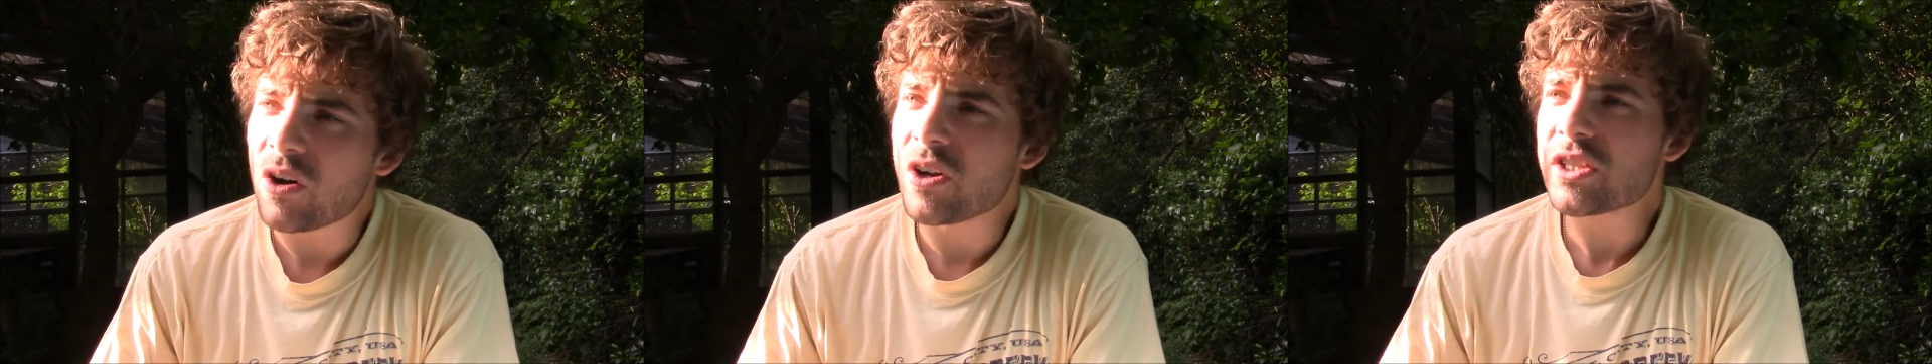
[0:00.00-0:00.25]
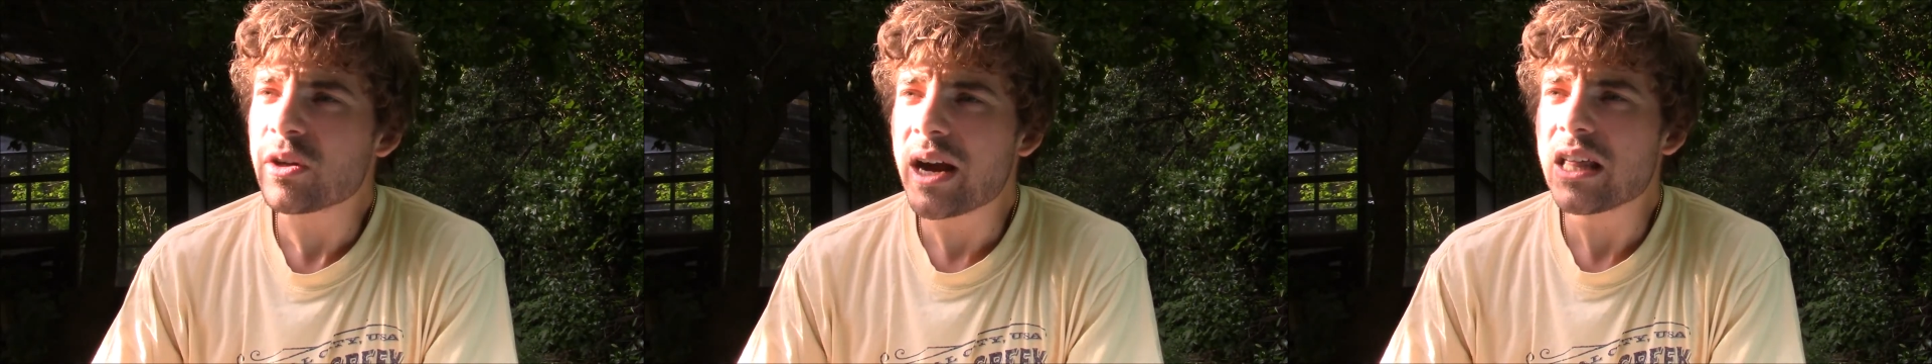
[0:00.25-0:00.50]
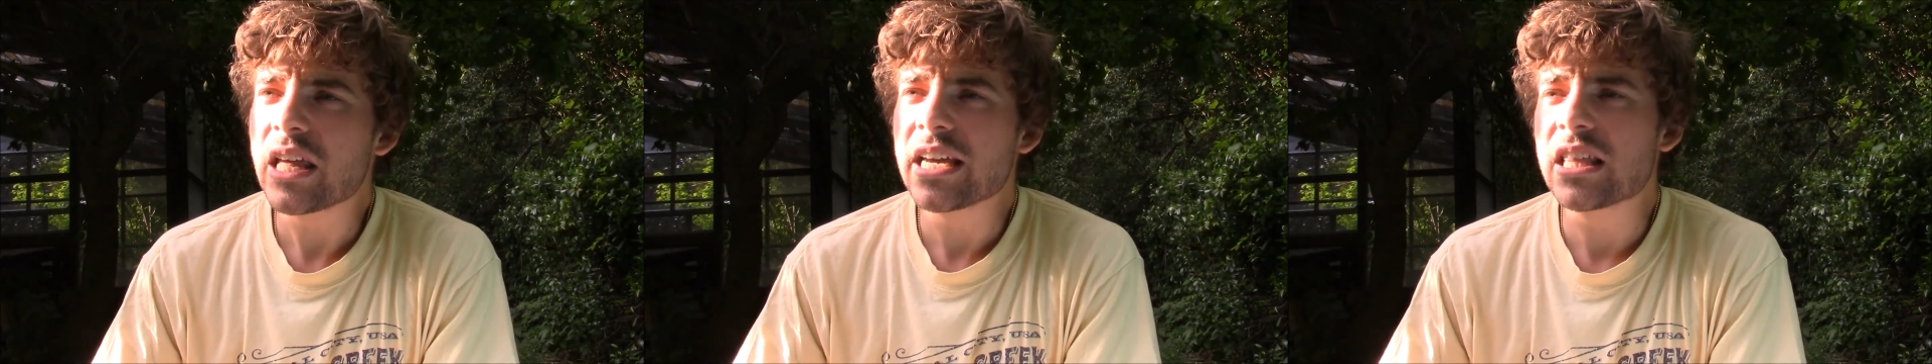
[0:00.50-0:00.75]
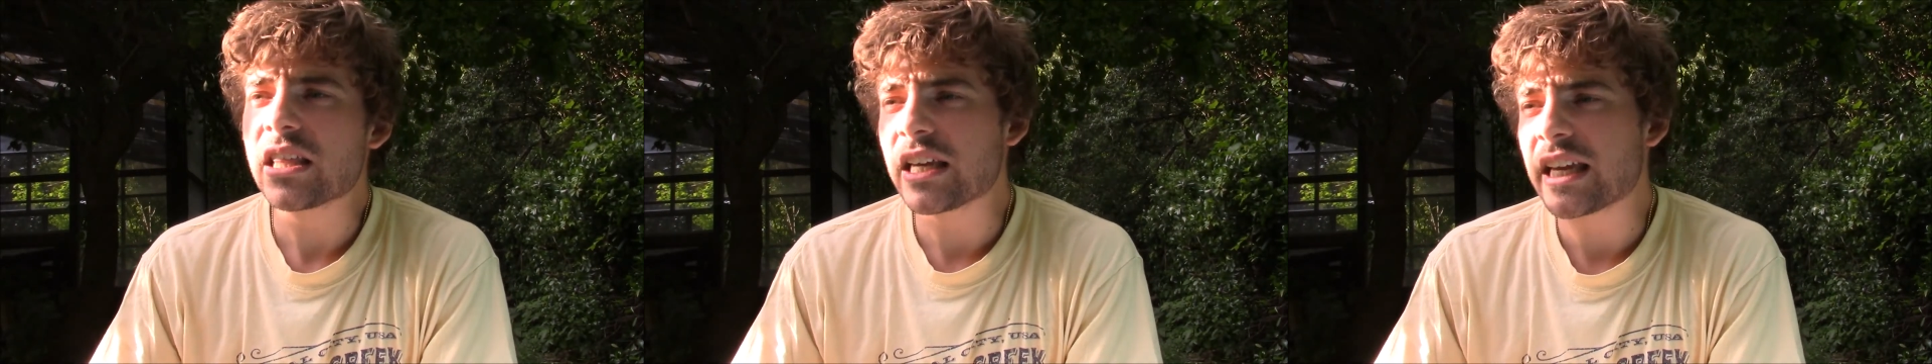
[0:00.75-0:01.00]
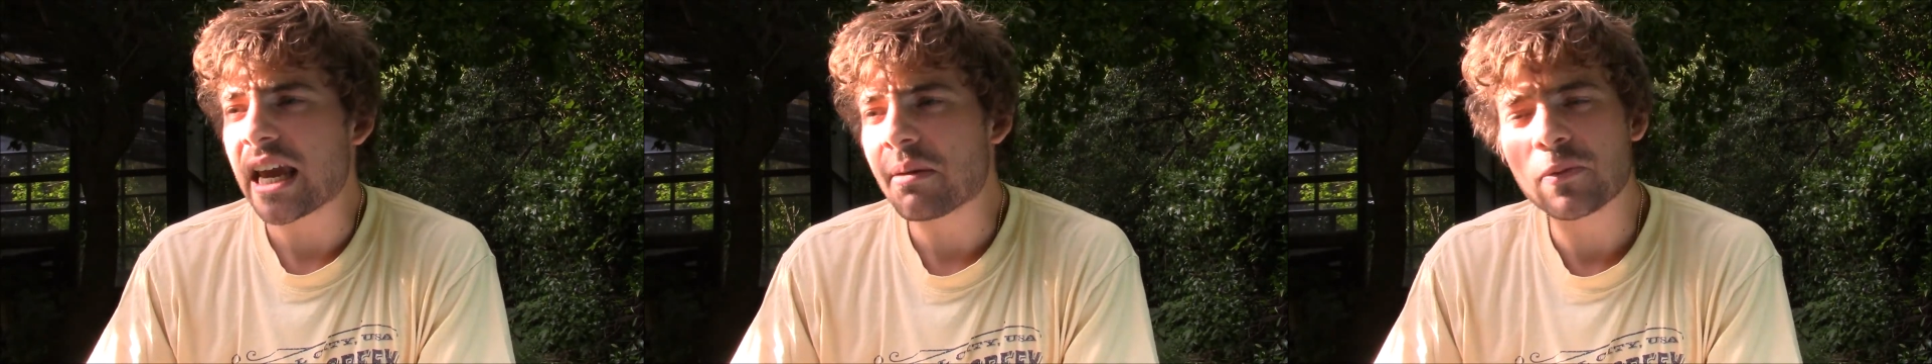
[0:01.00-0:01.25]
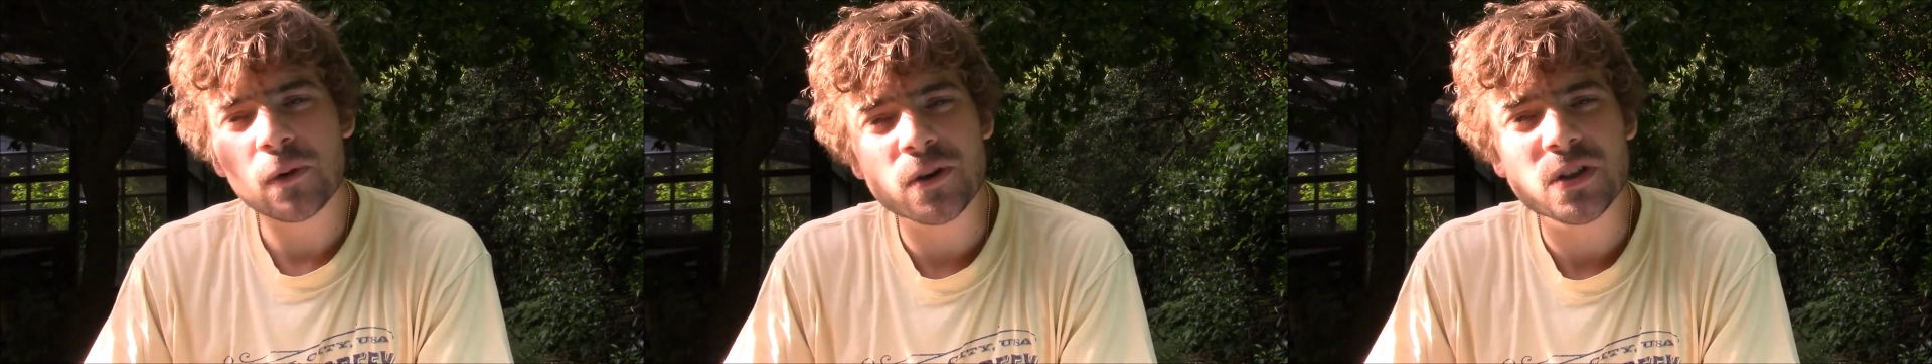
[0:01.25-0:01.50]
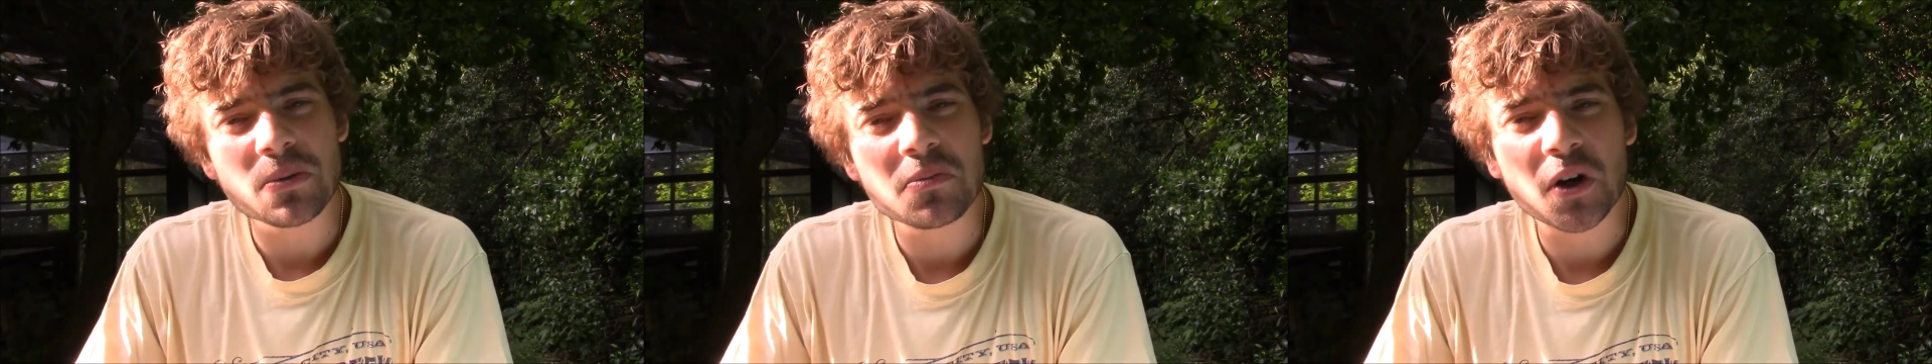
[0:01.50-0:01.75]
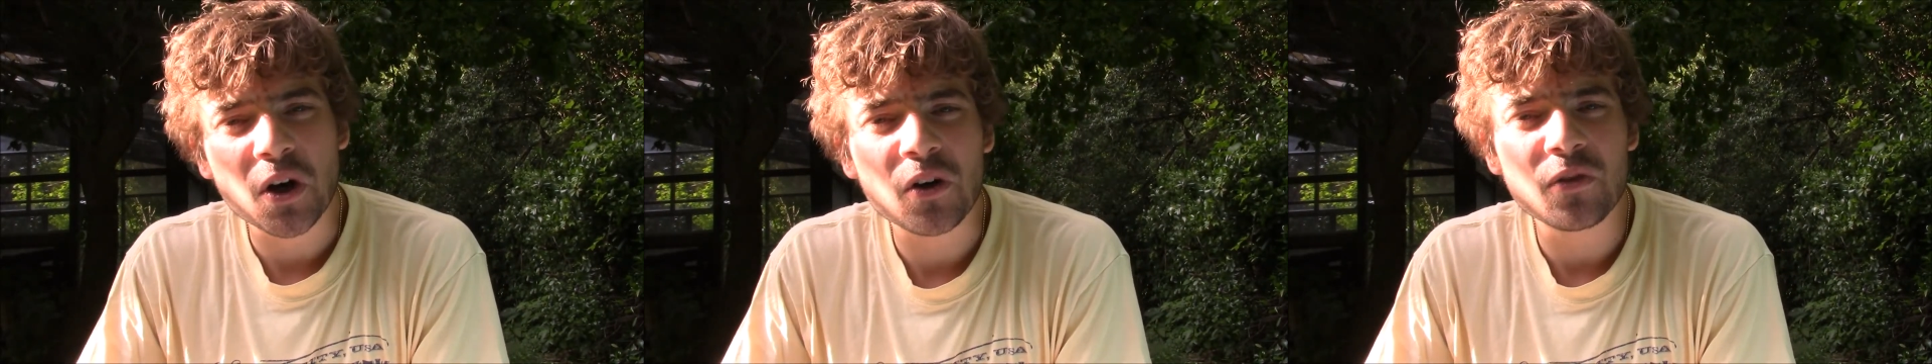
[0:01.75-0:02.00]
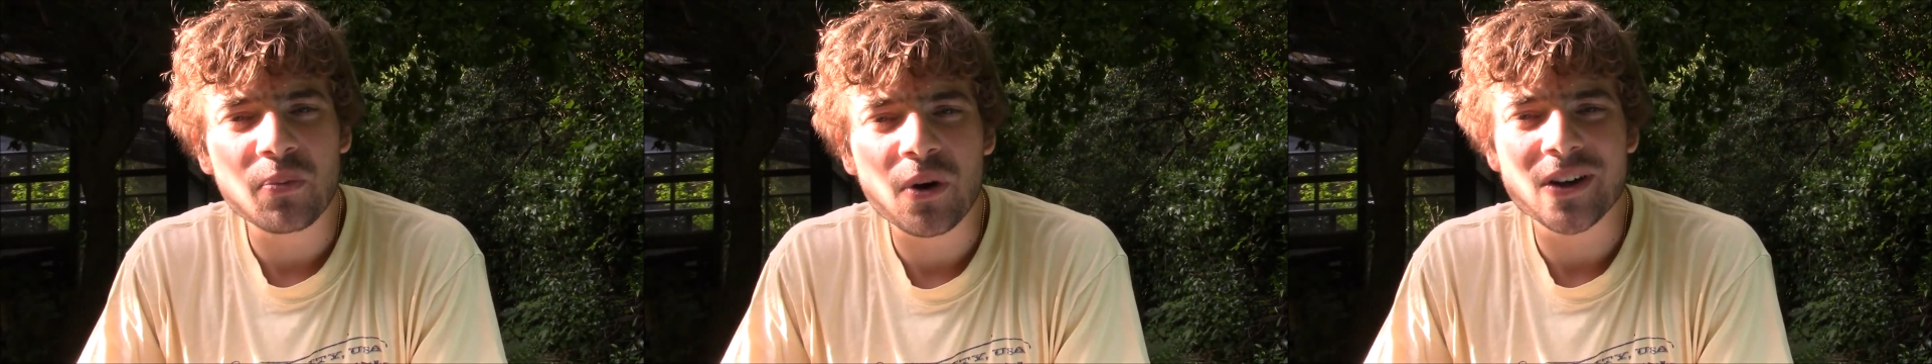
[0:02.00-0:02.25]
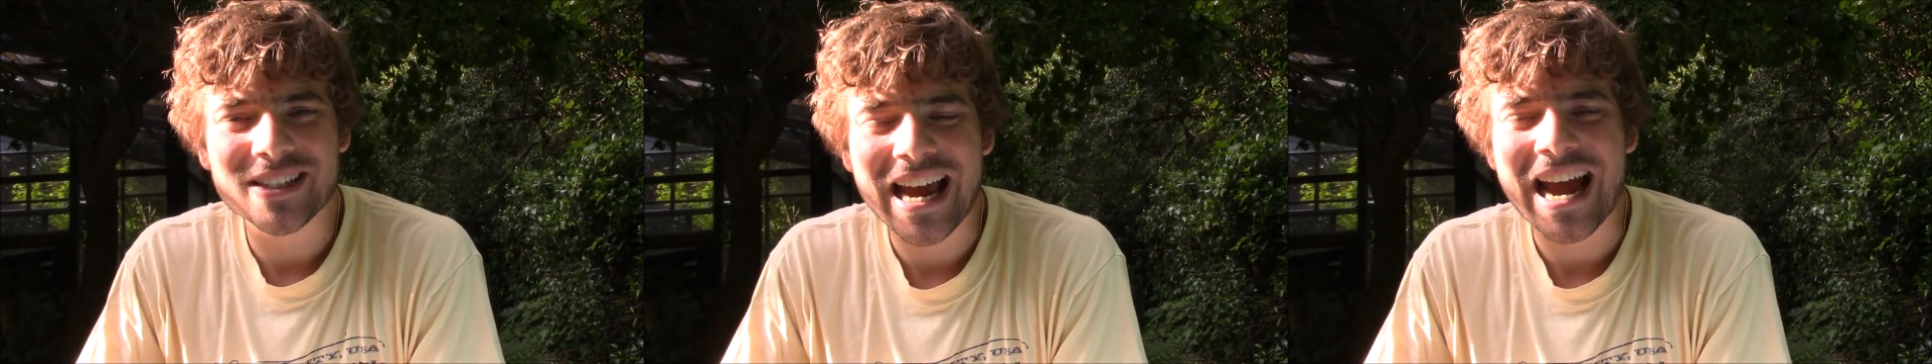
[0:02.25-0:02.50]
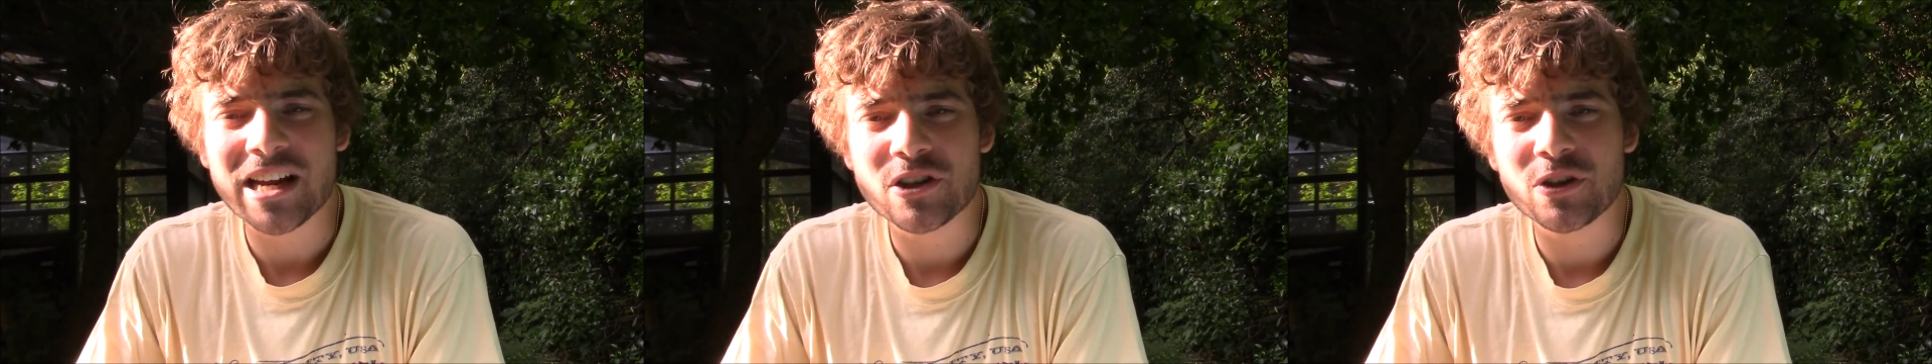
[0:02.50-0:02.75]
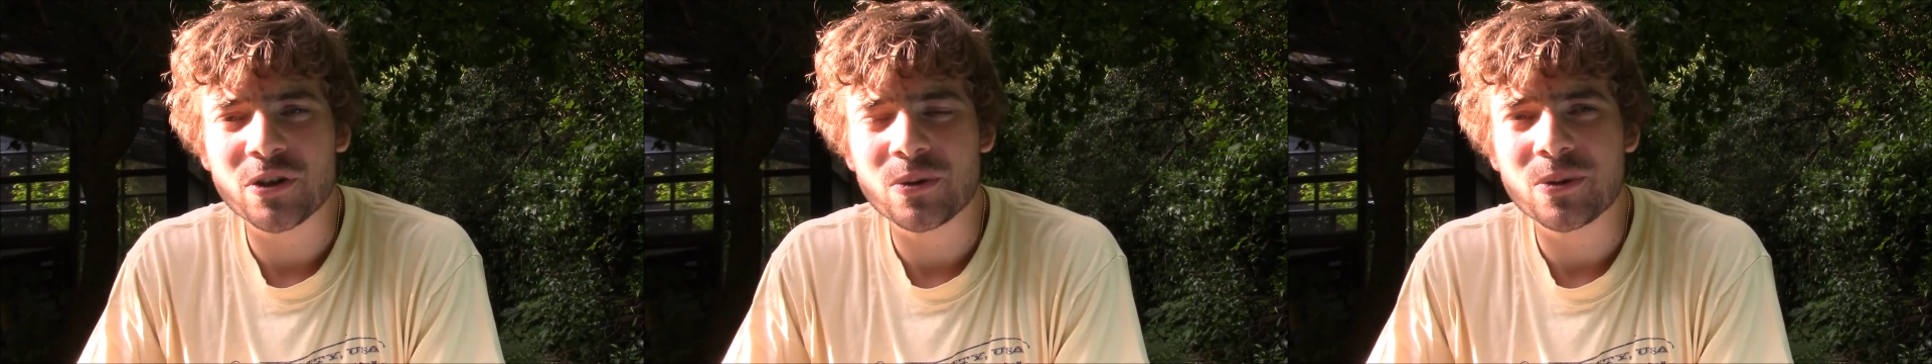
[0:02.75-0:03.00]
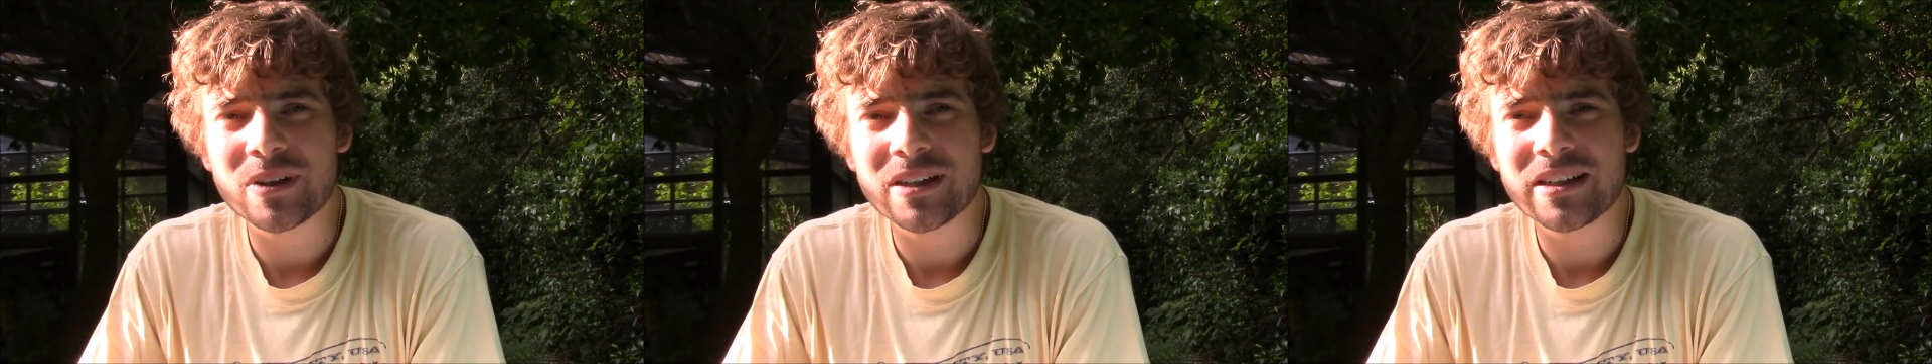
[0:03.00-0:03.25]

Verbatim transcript: Also, I like that the game throws some curveballs at you